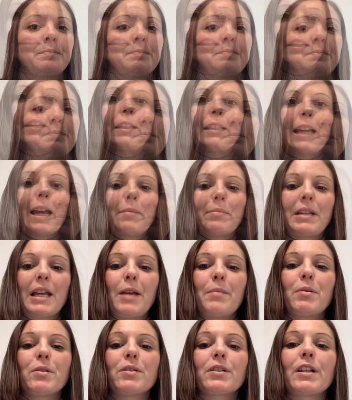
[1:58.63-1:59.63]
The
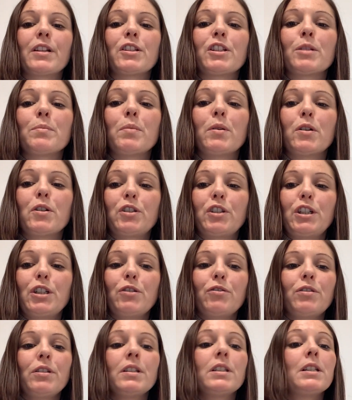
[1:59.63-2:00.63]
timetables can support
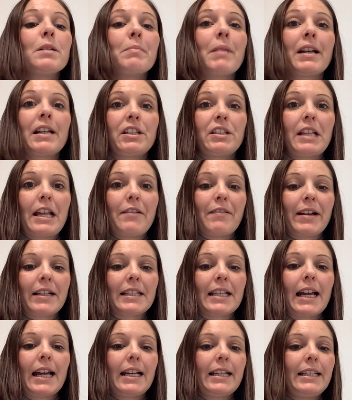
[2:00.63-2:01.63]
children to manage their
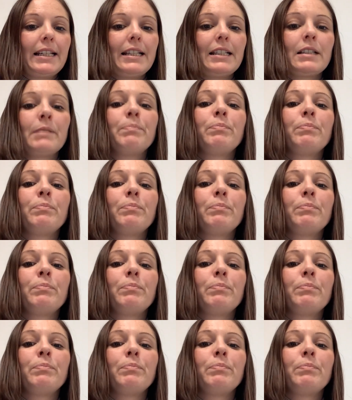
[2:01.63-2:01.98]
anxieties